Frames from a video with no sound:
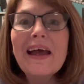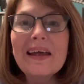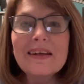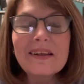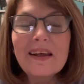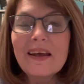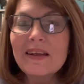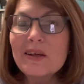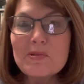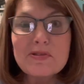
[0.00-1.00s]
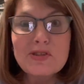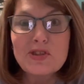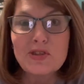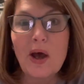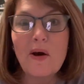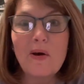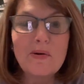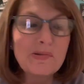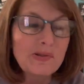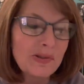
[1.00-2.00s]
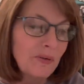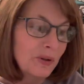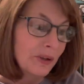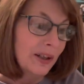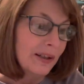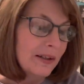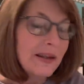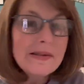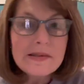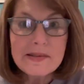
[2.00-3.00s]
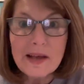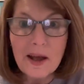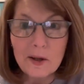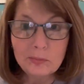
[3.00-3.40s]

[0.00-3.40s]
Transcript: And it was so good. So